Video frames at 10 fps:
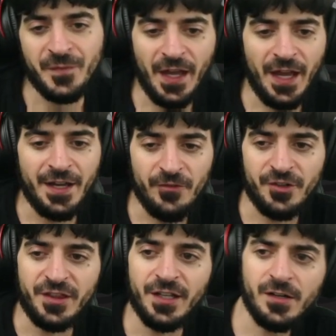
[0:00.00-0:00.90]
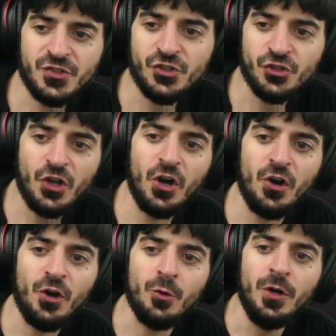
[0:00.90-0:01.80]
and everything.
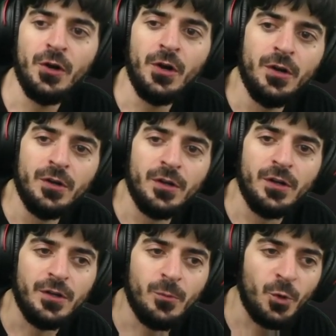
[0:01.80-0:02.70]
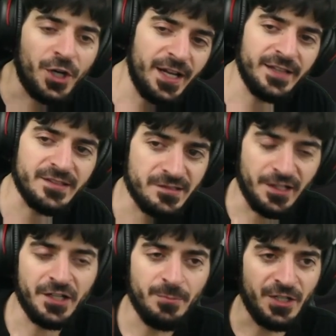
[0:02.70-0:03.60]
So we're going to get this
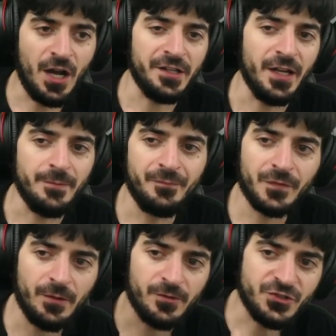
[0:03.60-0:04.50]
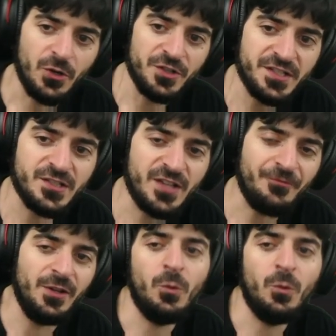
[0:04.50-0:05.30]
later, but not yet. So this is definitely